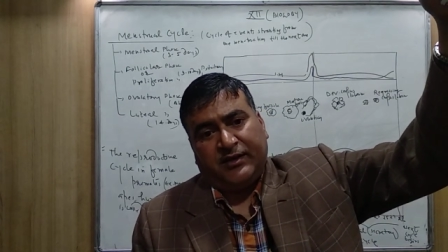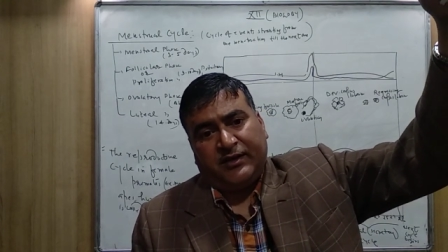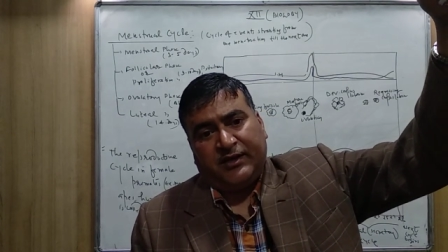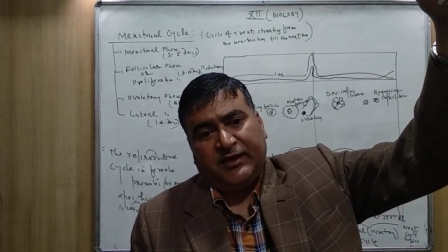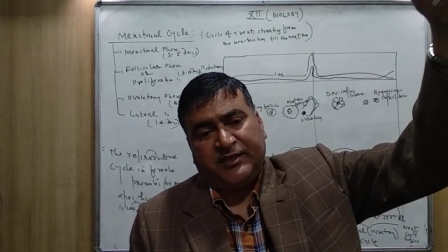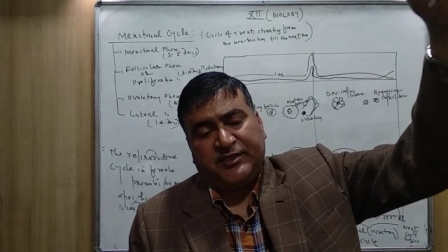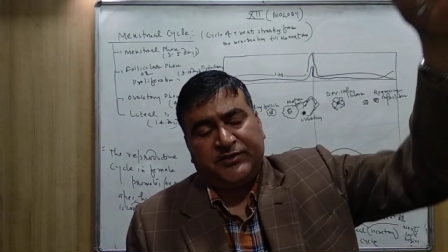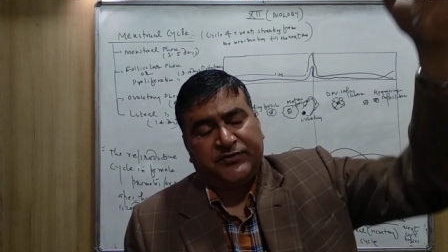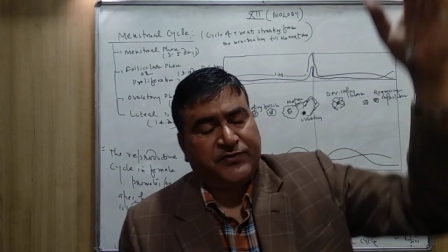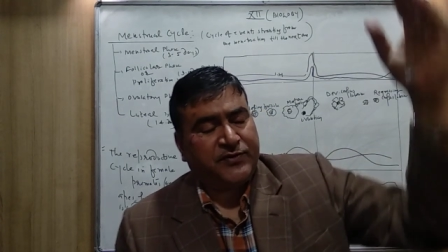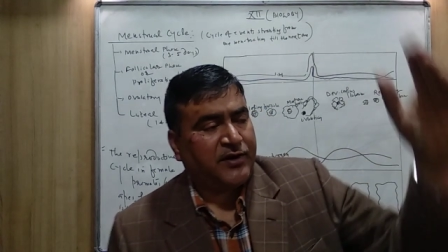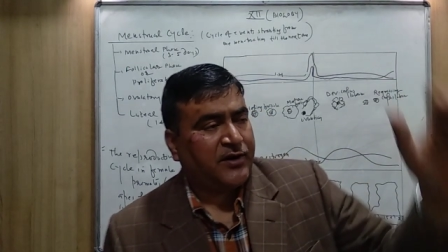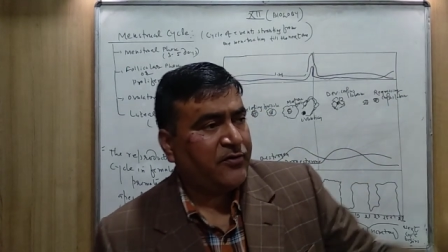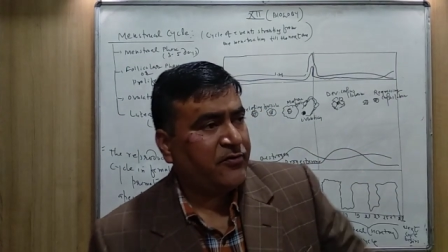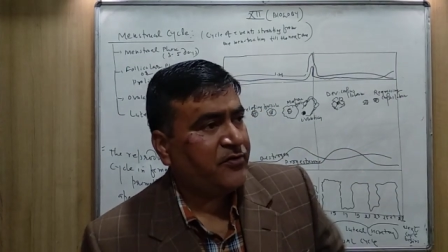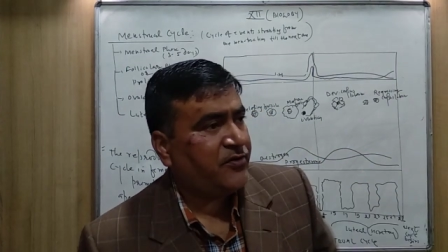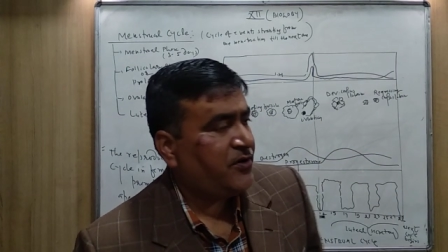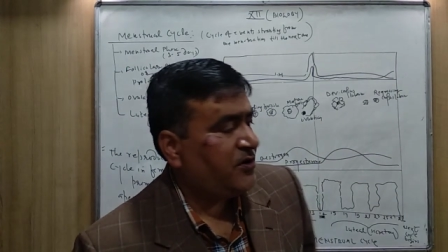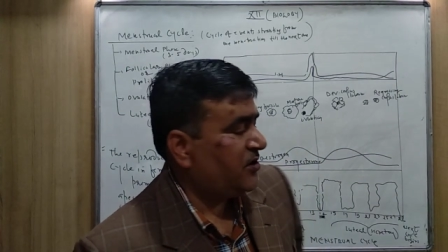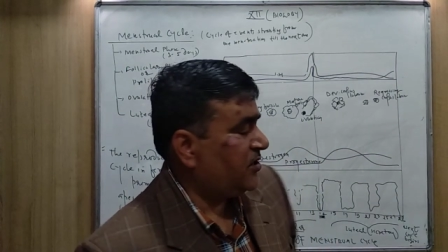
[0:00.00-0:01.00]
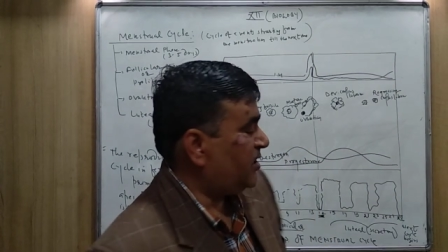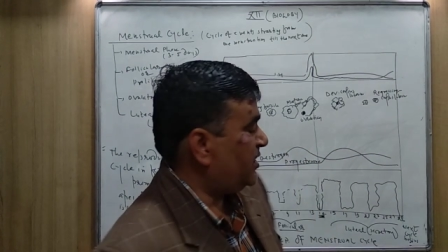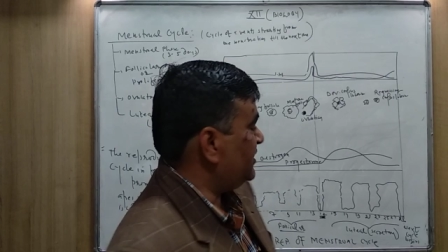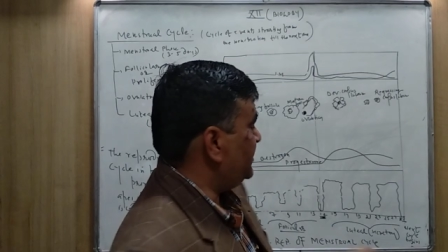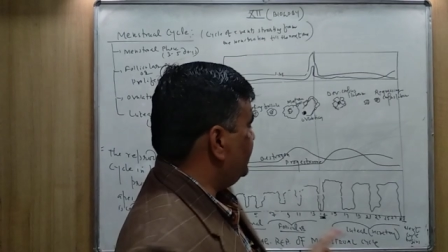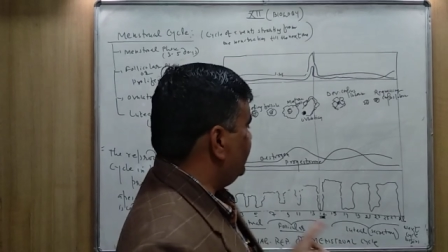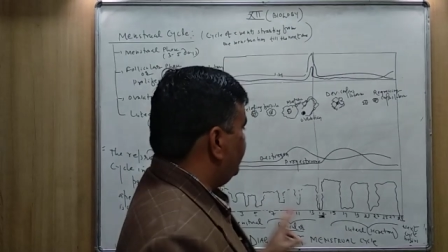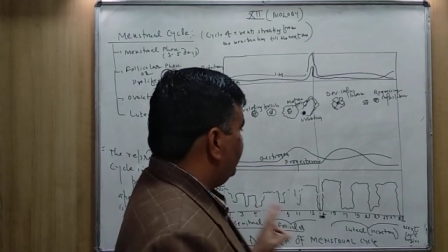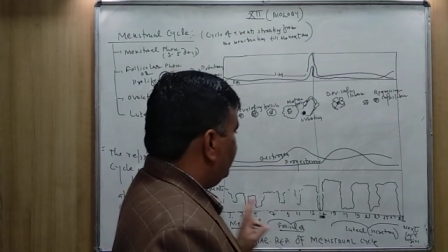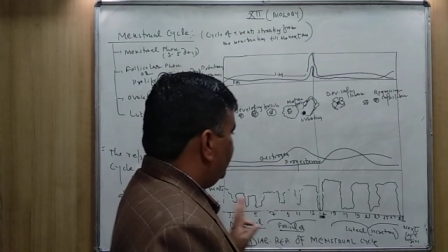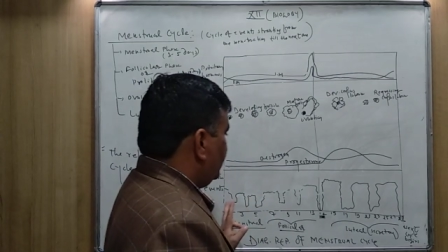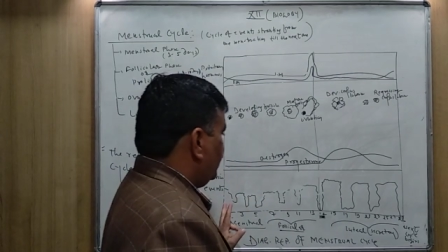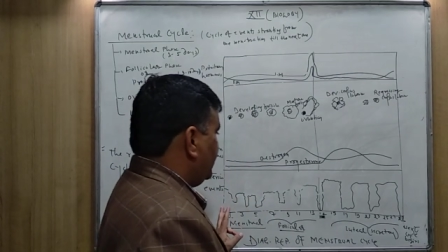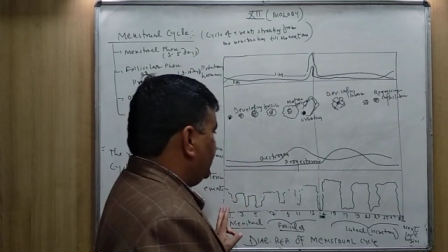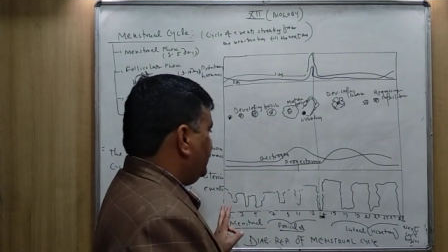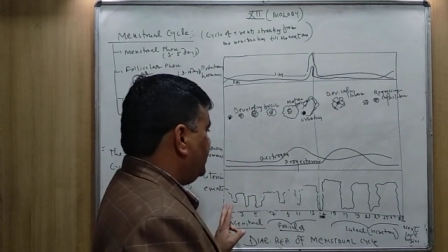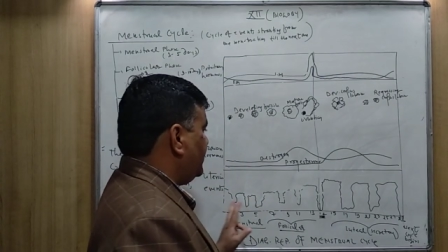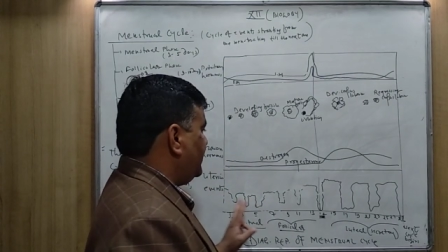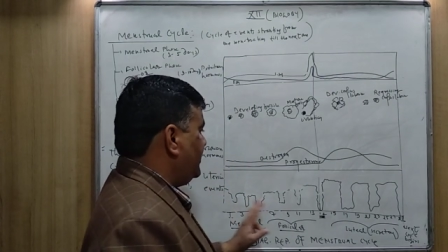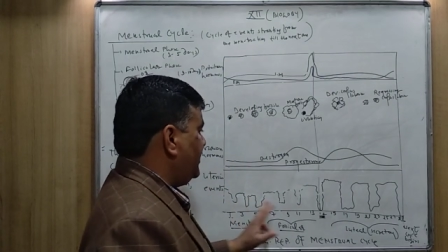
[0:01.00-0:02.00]
is found on the
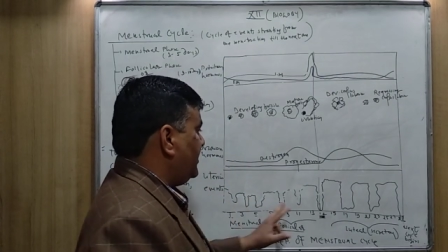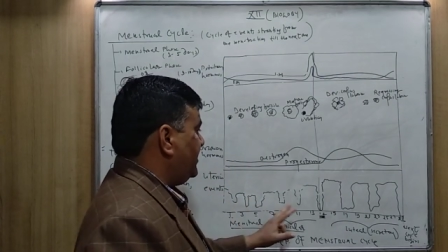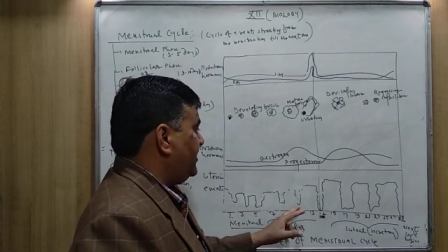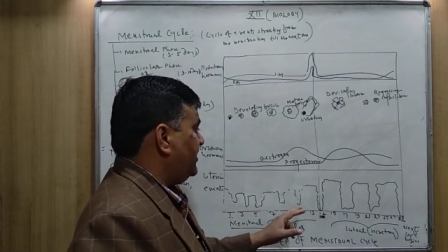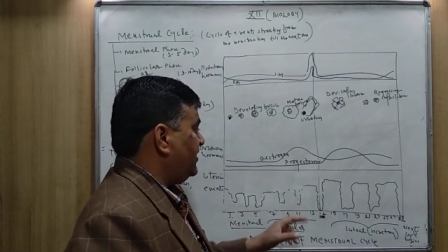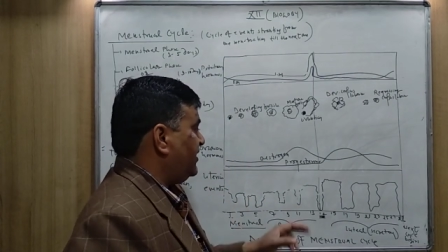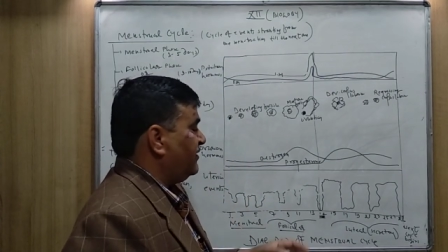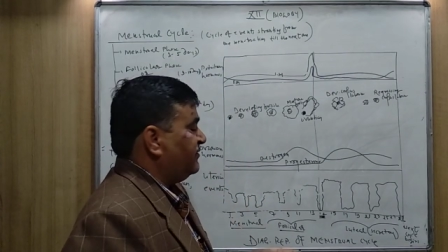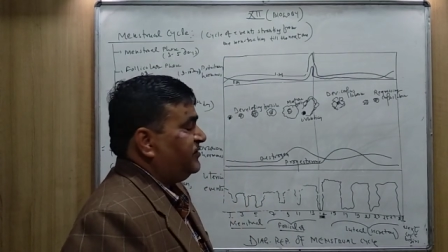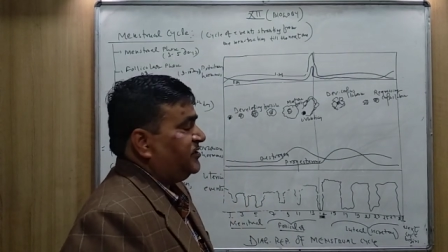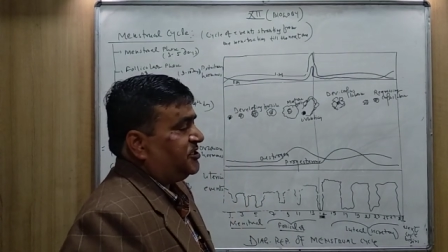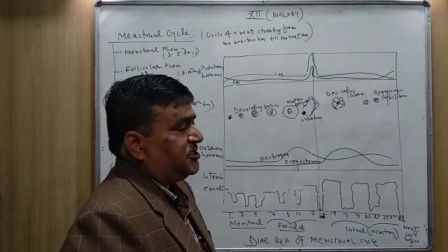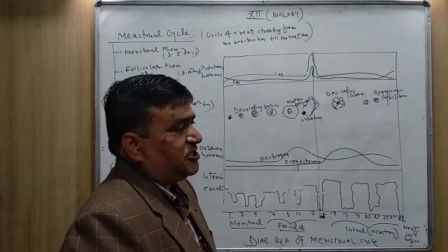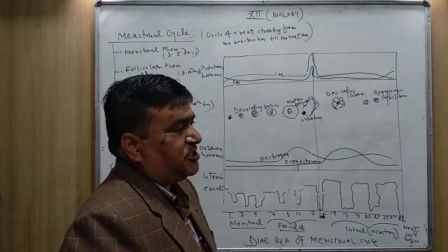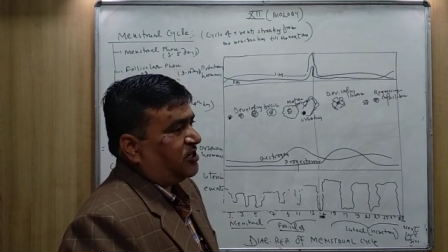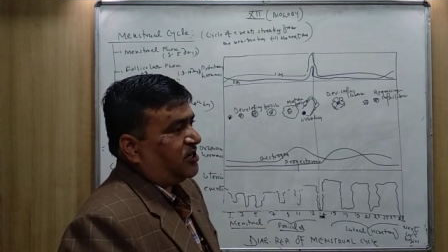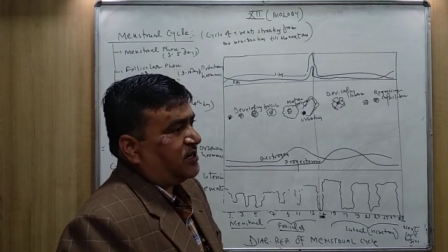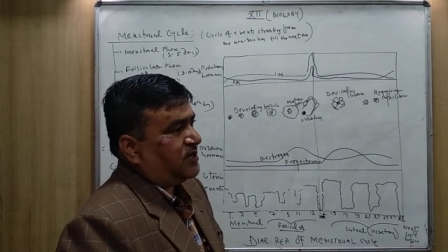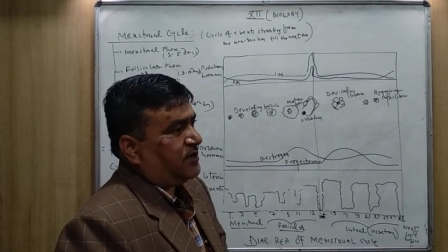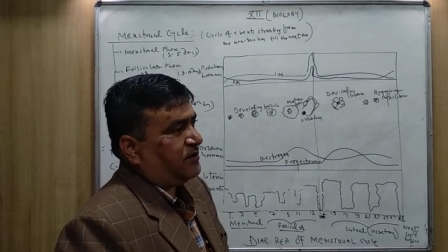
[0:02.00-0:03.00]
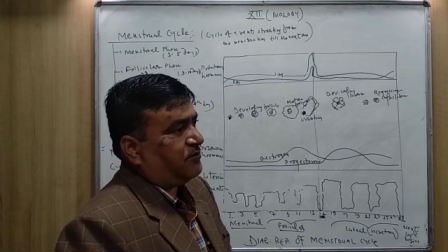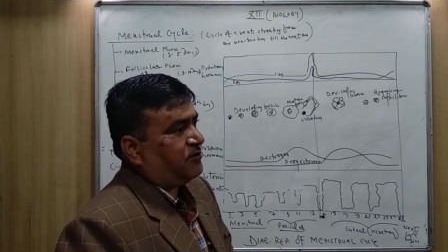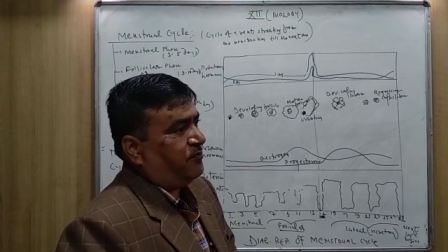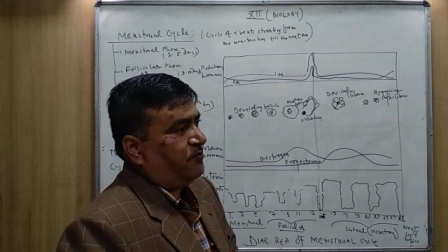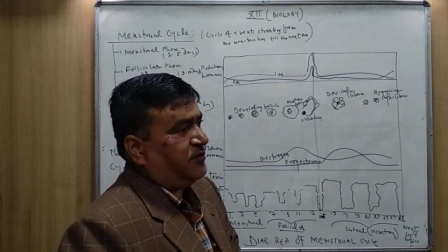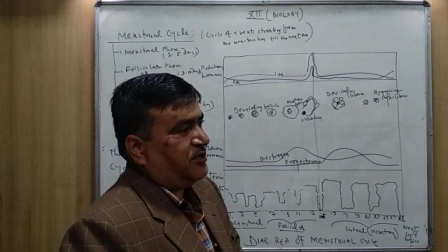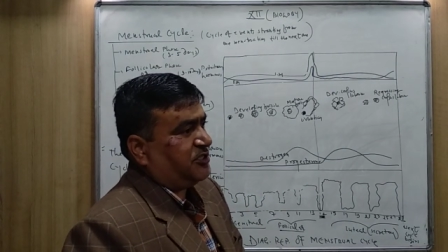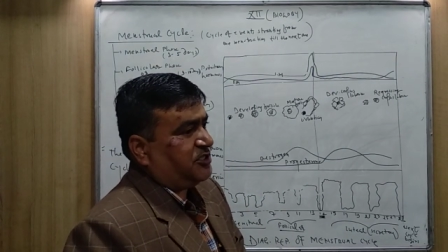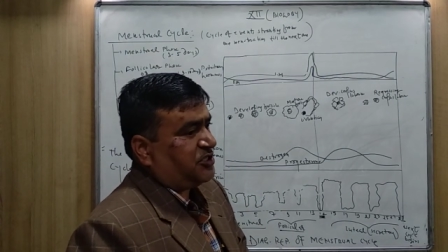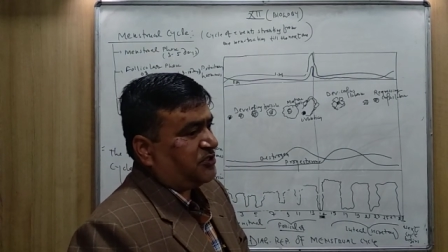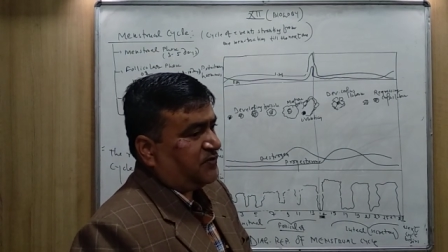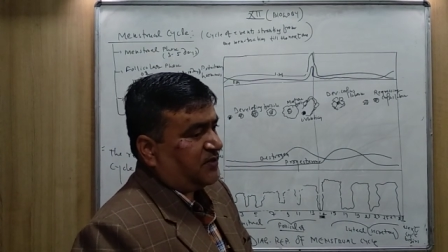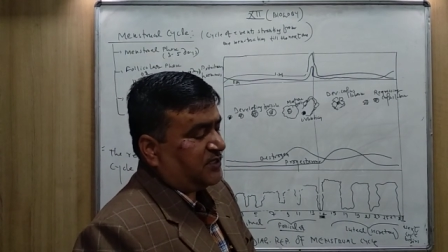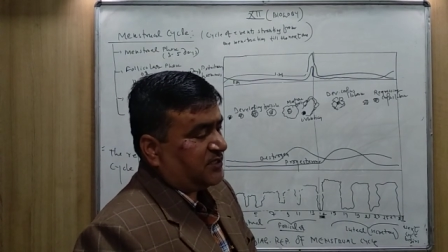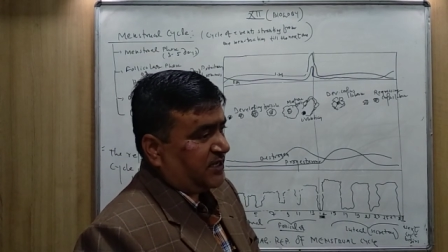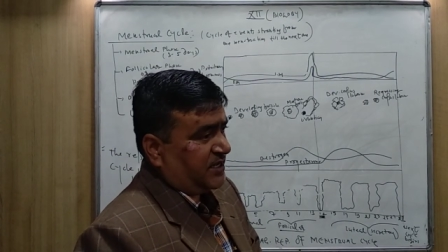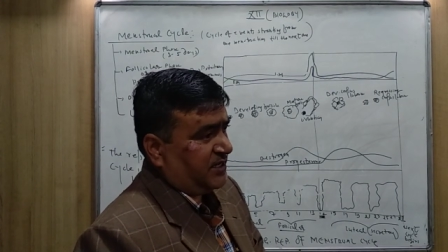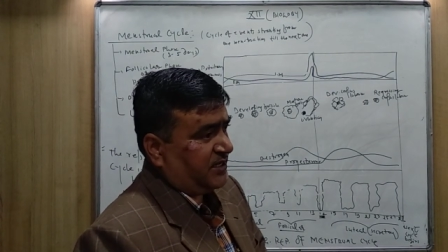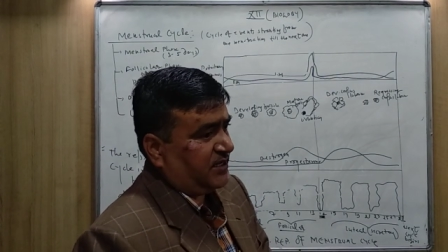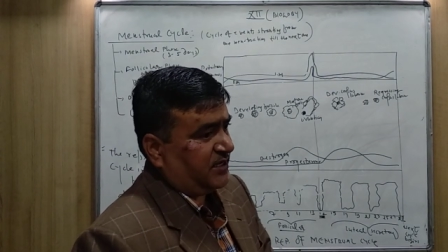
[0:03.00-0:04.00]
14th day of the start of the menstrual
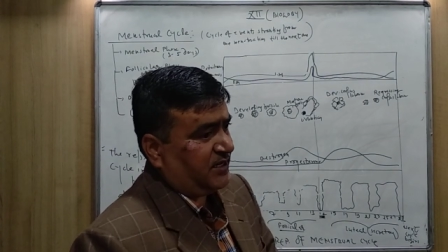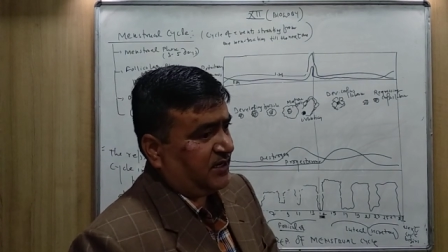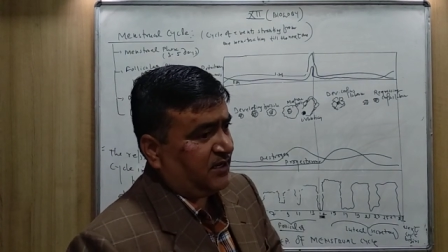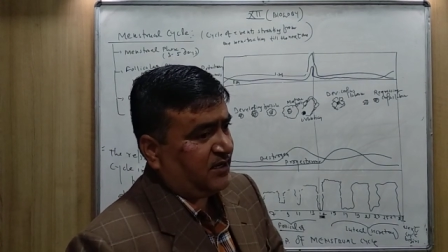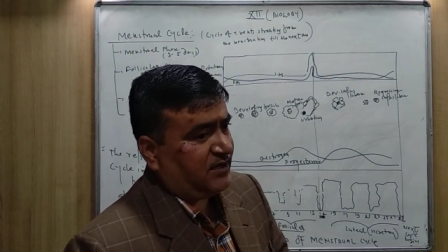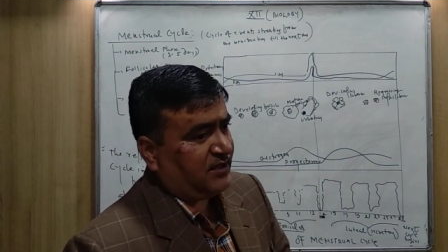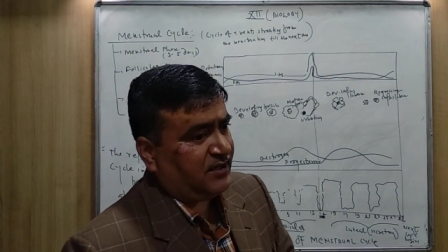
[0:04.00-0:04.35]
cycle,